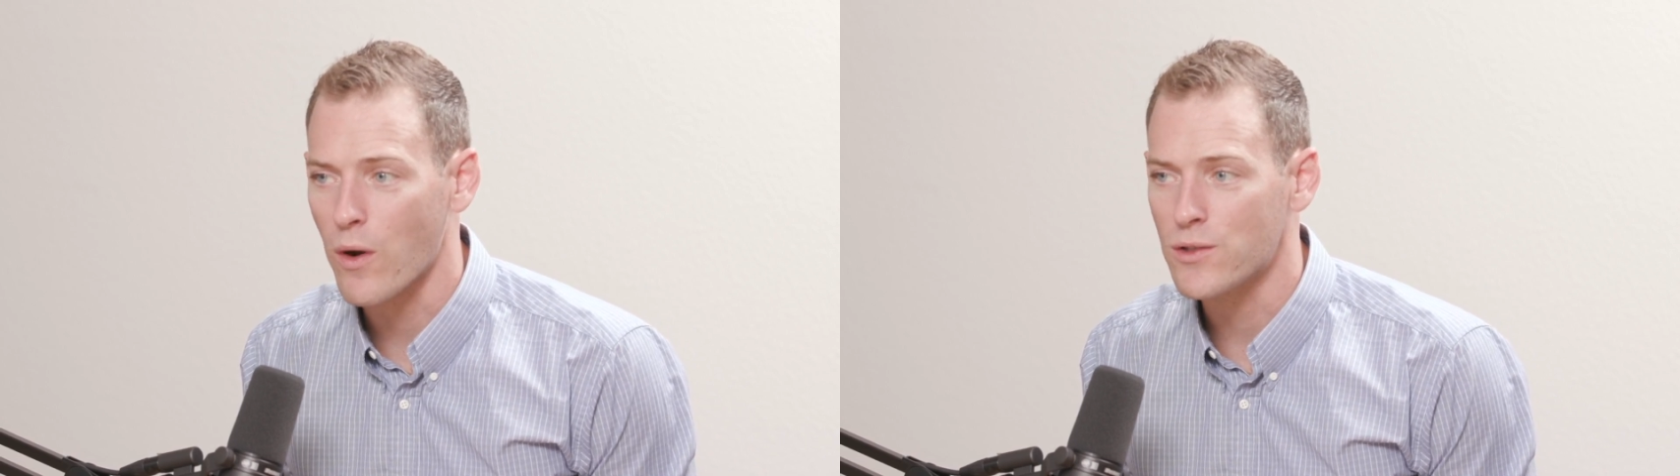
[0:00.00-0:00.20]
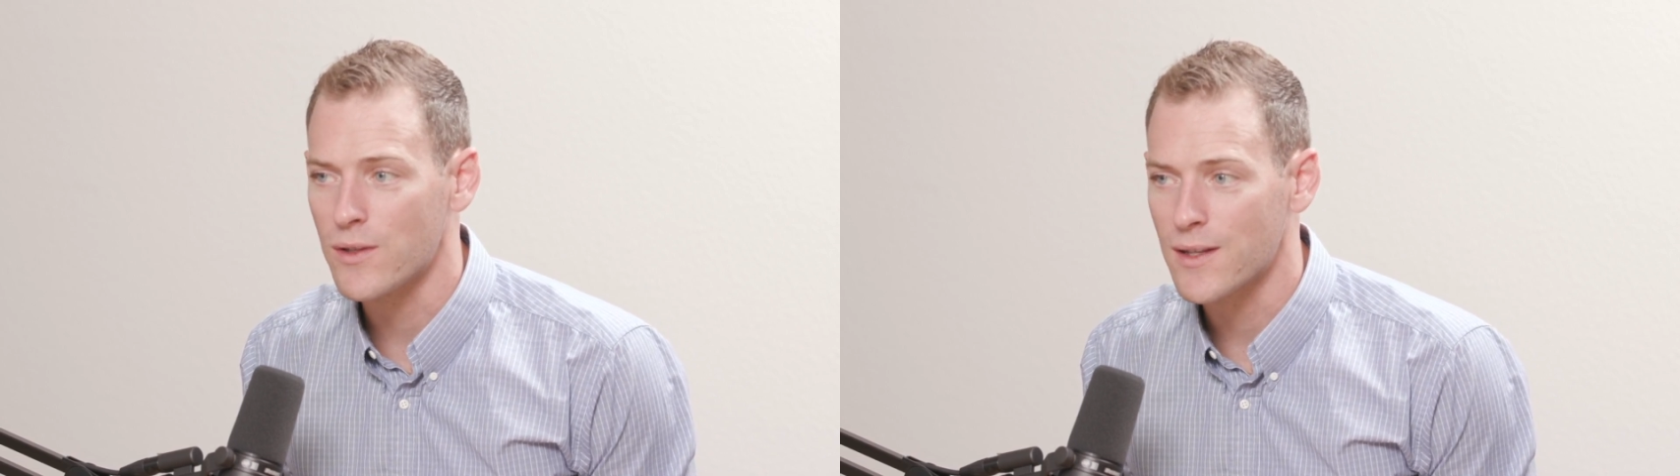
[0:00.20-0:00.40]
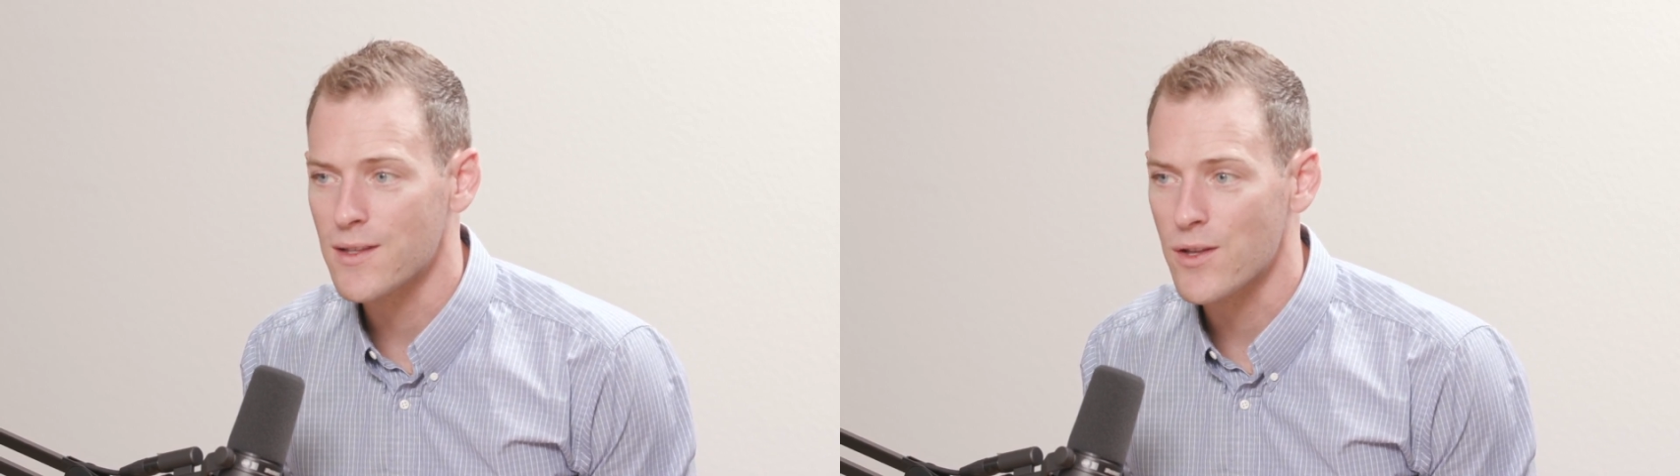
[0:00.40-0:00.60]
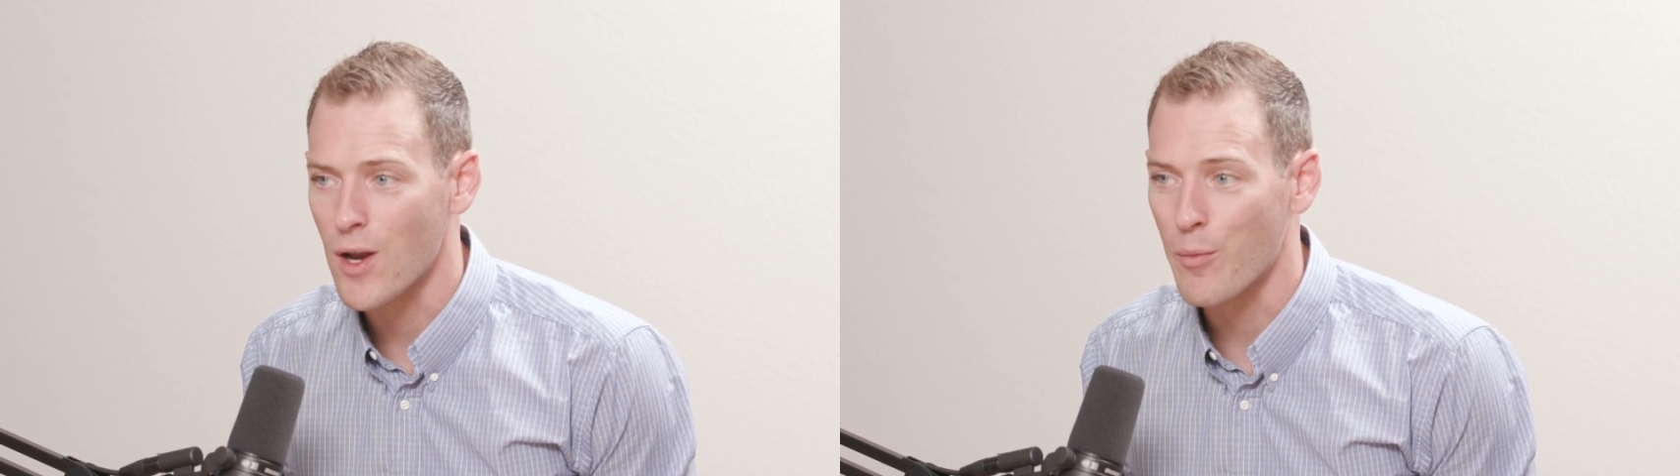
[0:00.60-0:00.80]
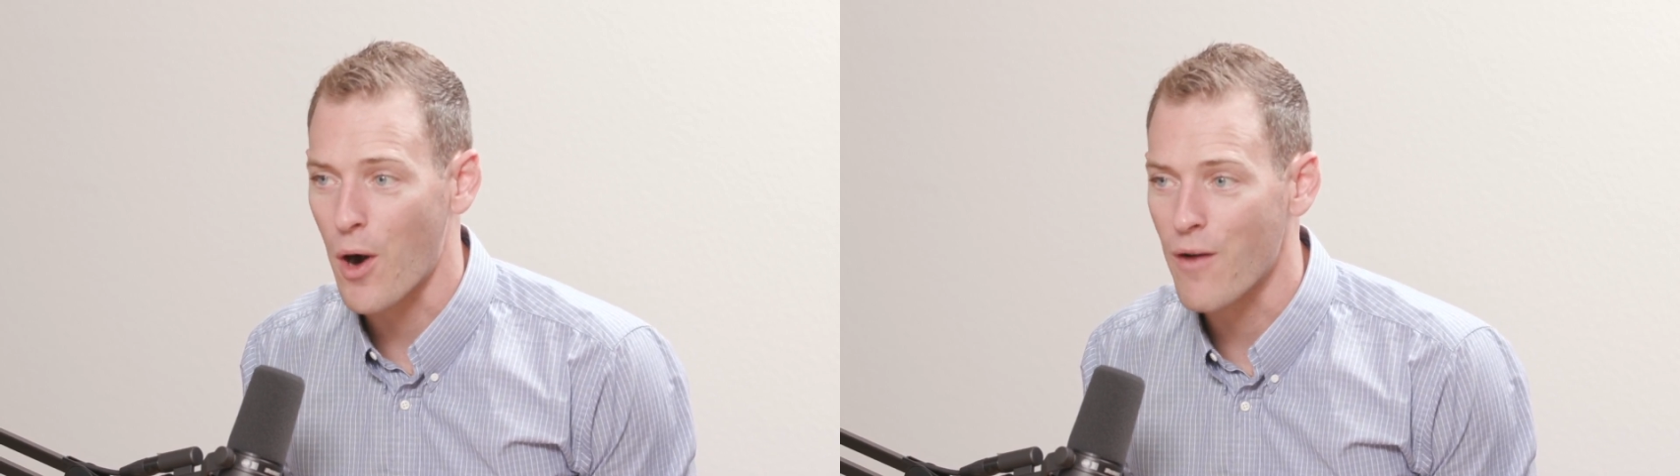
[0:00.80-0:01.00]
to get to the
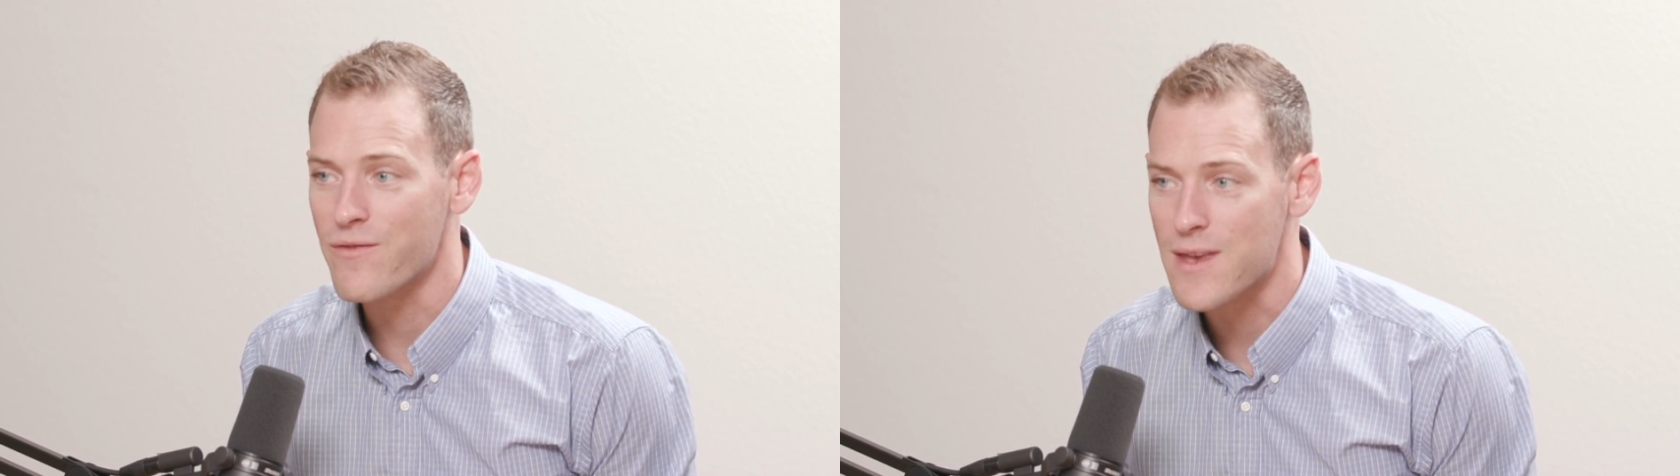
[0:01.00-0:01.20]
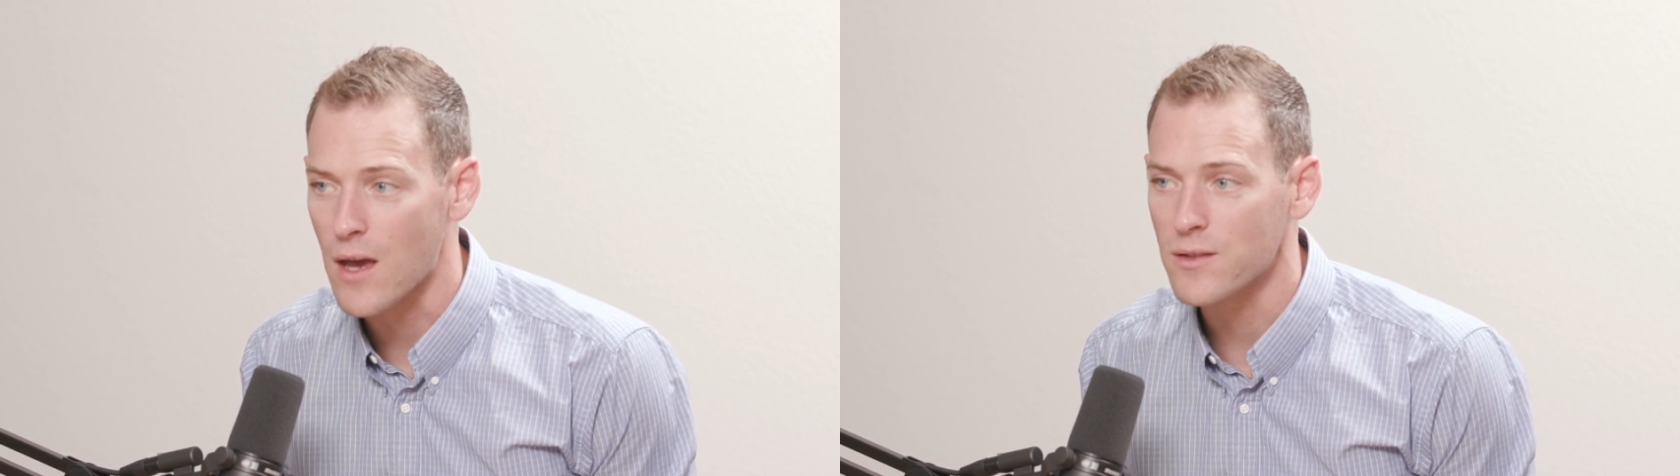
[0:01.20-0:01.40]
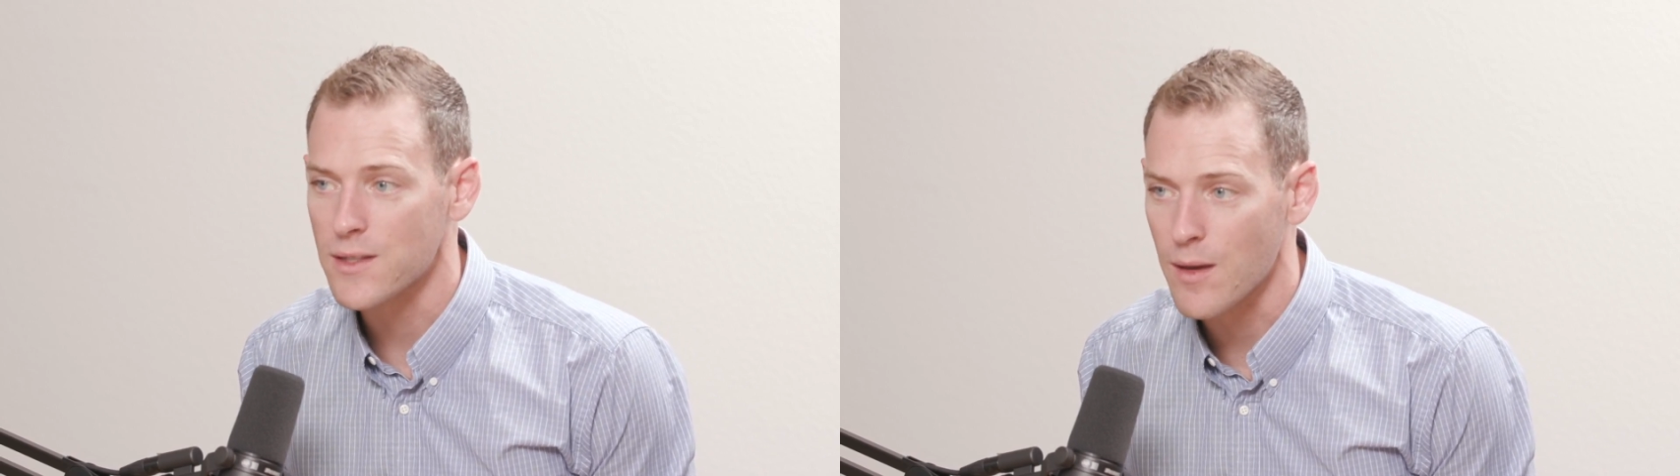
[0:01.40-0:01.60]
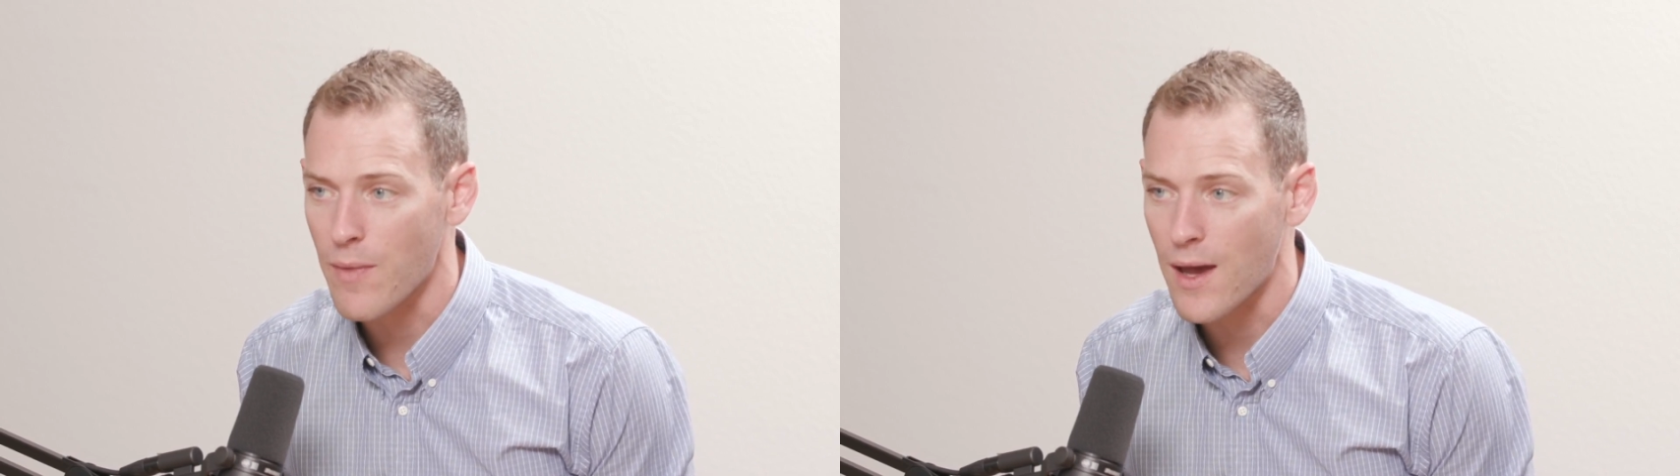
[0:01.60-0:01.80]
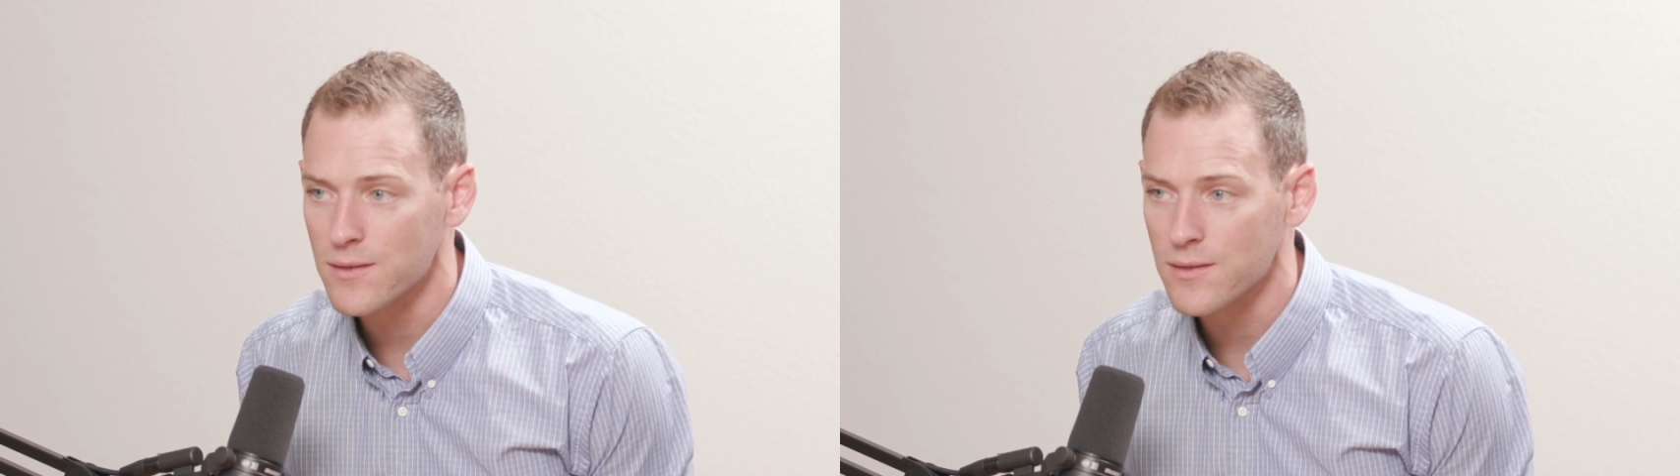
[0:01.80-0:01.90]
number of the LCMS.